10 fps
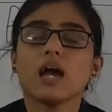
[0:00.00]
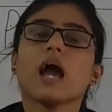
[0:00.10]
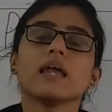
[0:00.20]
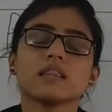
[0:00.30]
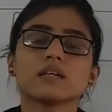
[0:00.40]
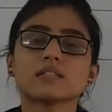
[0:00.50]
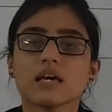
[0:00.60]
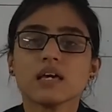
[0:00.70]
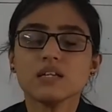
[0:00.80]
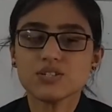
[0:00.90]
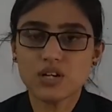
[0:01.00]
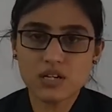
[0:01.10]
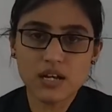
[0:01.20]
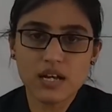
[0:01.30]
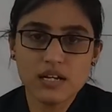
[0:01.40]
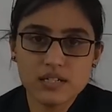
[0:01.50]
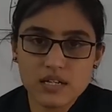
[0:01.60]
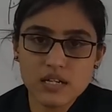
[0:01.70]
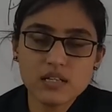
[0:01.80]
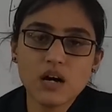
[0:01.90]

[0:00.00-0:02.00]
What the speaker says: and in the second journal entry,